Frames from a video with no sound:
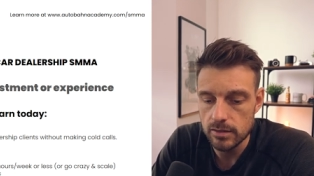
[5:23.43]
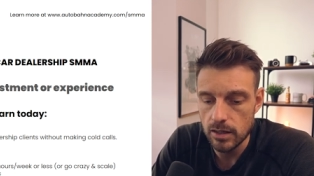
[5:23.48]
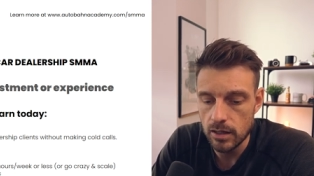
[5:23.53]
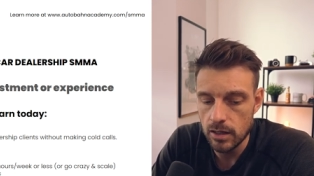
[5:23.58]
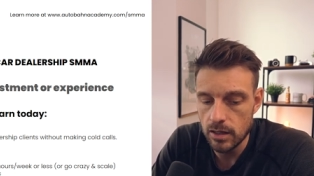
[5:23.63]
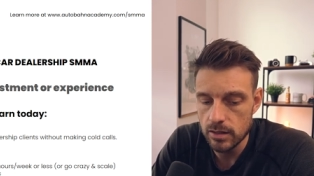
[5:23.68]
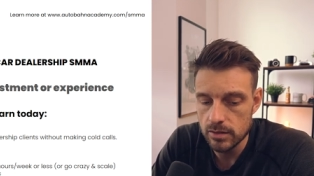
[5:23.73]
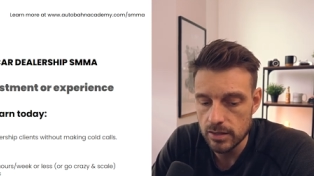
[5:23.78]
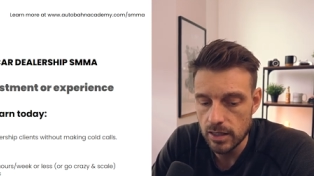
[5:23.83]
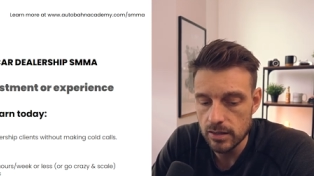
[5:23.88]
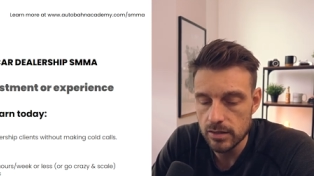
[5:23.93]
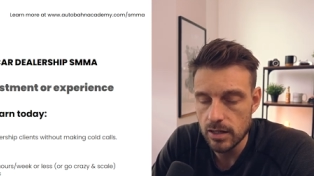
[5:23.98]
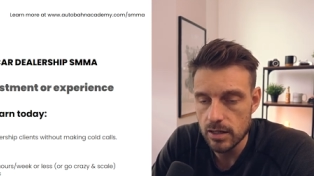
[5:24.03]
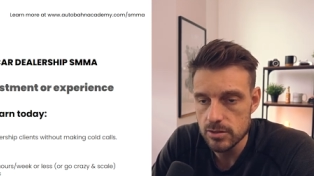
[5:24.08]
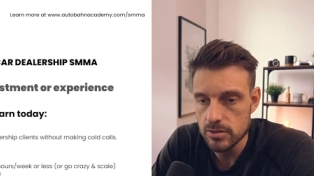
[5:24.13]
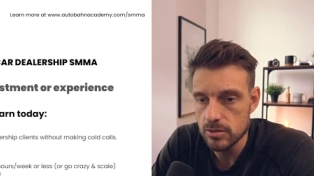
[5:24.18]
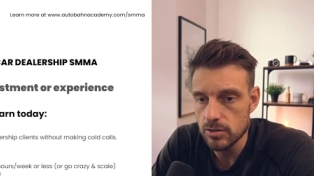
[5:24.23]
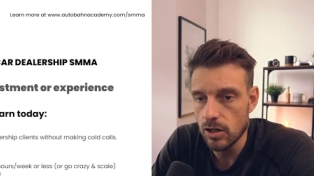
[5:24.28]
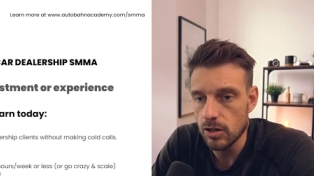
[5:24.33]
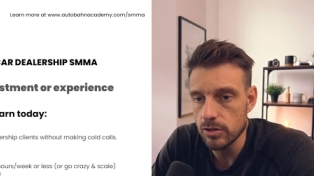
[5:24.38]
uh,
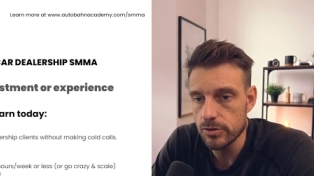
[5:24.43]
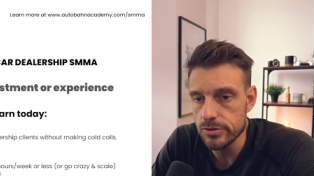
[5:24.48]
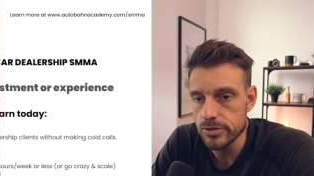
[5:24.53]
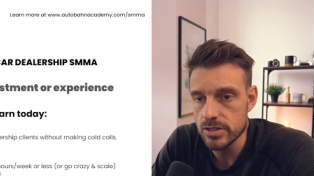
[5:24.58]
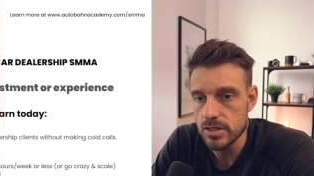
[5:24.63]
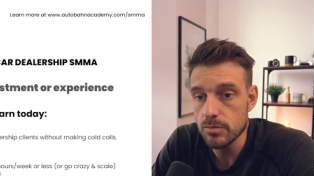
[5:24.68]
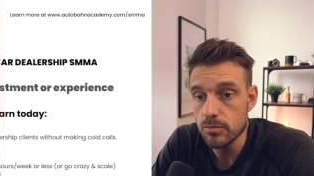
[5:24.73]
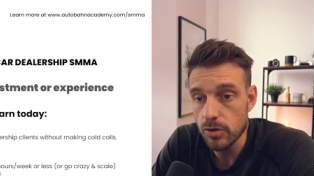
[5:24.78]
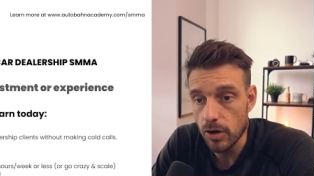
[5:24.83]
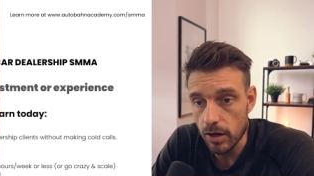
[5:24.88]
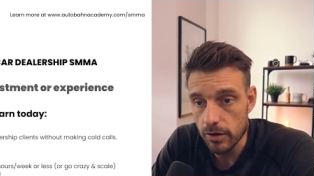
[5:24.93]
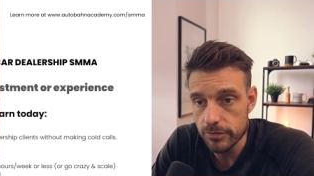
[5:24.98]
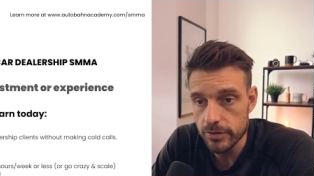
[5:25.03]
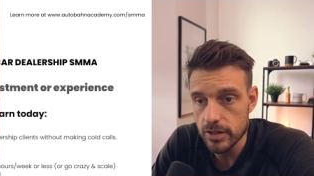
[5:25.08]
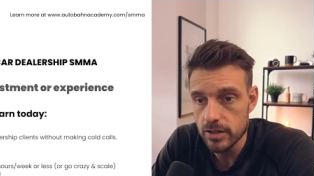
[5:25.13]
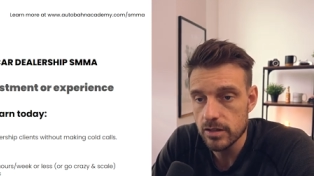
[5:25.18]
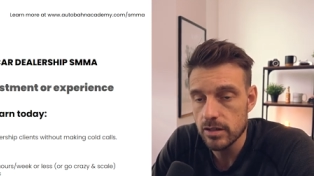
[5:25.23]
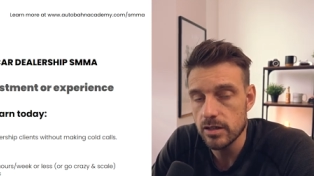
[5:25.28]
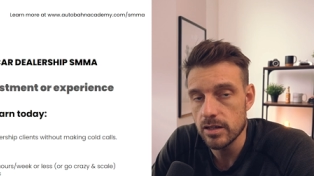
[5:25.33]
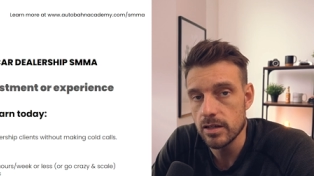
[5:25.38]
$10,000 in
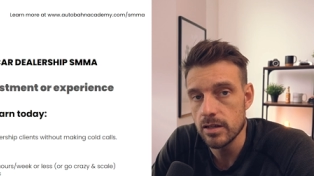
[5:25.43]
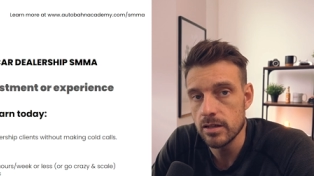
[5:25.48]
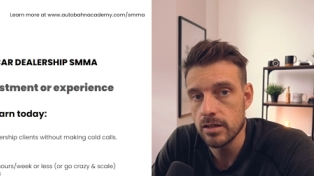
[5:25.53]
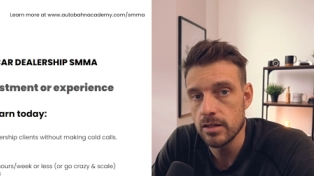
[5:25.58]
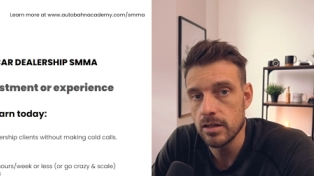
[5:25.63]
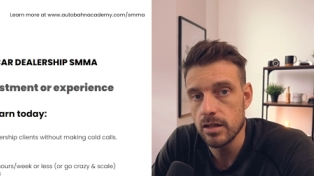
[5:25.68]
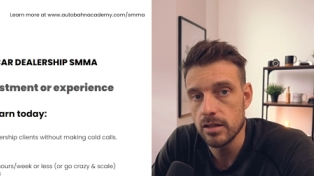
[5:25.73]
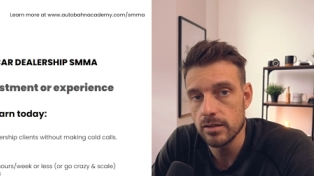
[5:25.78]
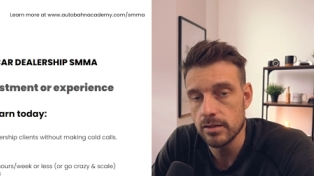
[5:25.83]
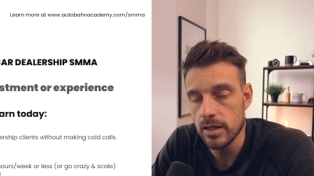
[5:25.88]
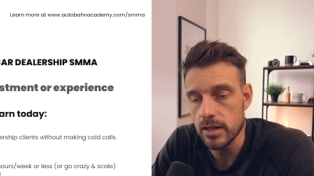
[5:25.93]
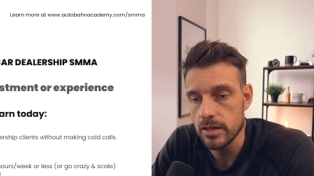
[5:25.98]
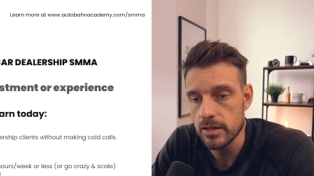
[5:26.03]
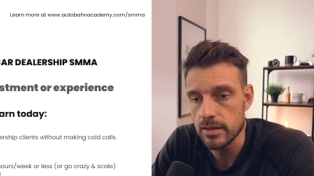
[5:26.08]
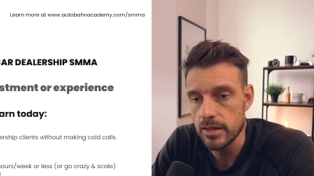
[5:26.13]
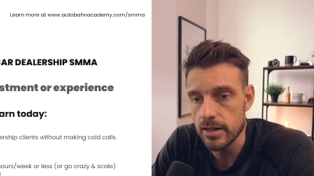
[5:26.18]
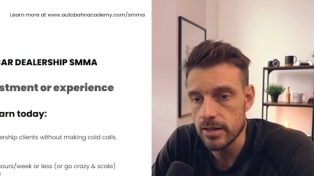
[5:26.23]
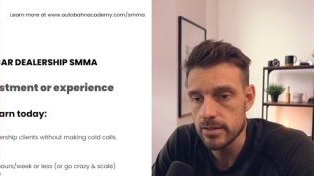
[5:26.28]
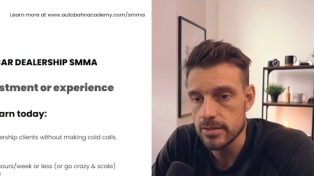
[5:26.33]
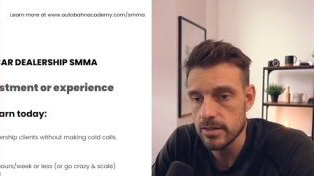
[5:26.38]
profit in 90
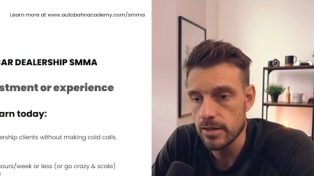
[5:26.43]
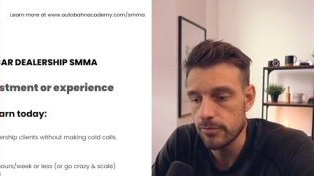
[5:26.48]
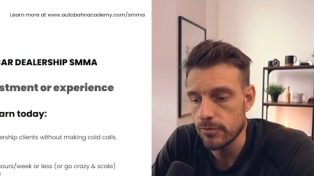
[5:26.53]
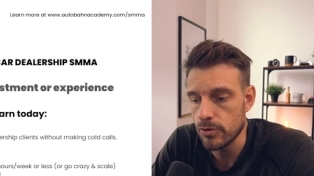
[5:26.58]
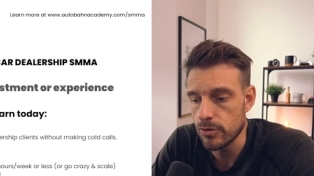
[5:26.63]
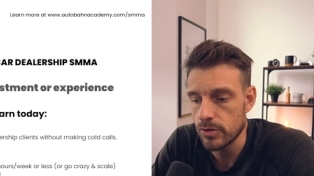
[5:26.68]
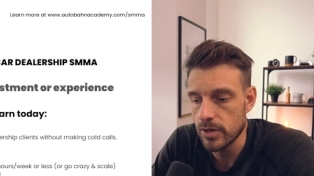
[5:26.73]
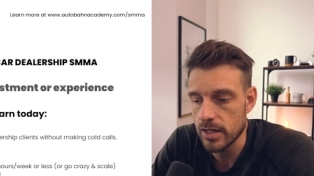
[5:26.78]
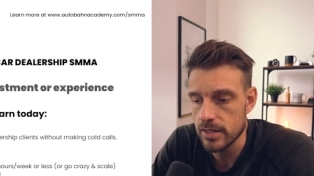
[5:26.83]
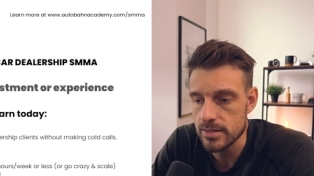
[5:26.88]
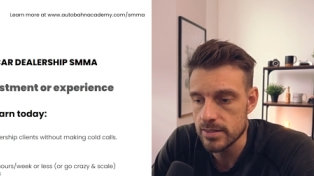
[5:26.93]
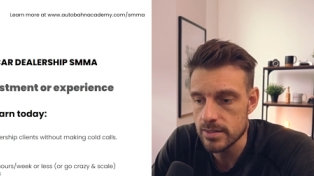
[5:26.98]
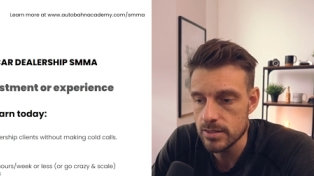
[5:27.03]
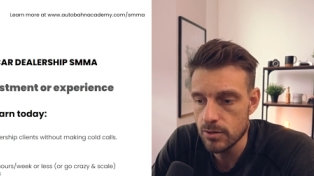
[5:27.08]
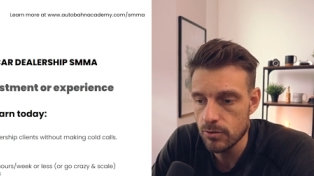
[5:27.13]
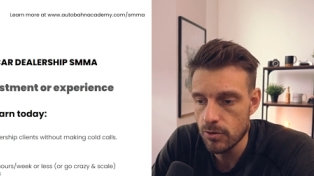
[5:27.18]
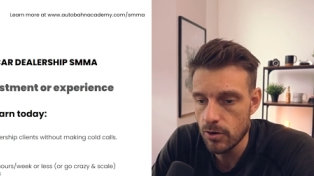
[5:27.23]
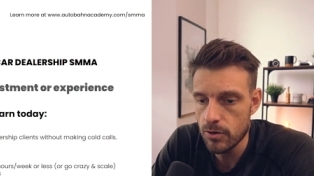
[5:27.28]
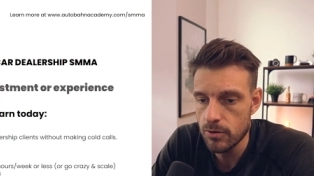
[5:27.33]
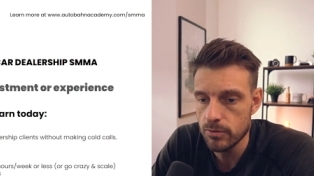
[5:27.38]
days. If you're at
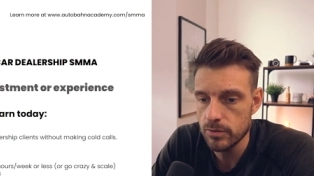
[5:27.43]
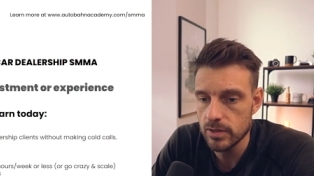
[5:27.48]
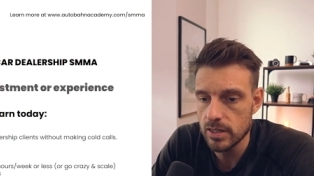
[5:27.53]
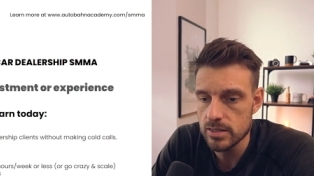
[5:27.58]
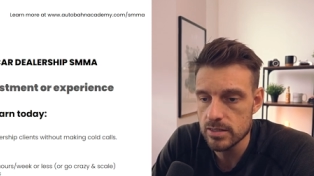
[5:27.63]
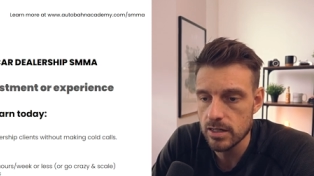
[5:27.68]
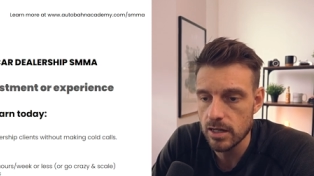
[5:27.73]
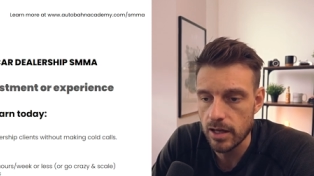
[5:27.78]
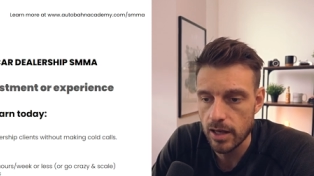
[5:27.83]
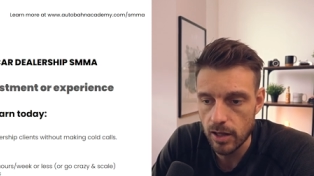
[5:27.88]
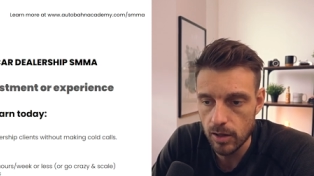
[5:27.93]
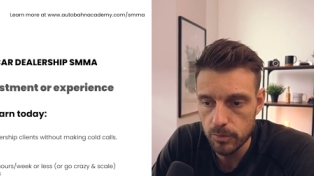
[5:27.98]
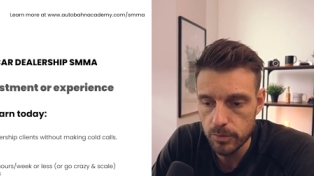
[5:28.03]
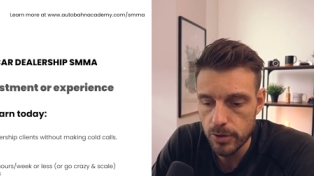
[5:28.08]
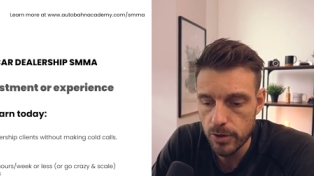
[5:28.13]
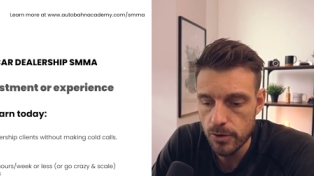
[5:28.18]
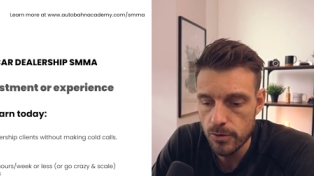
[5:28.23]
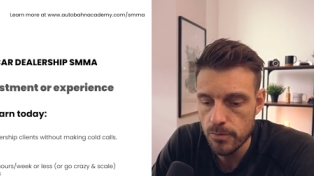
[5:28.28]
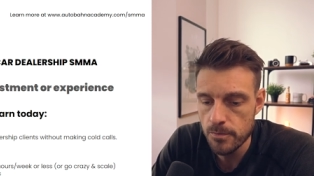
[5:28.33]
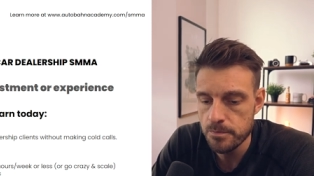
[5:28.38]
zero, that's going to help
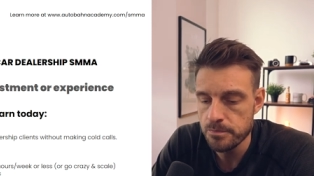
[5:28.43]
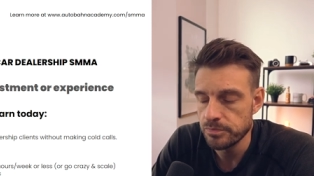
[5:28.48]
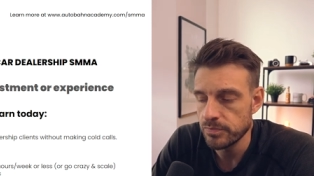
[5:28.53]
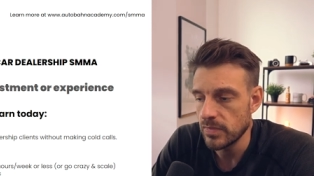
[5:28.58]
you.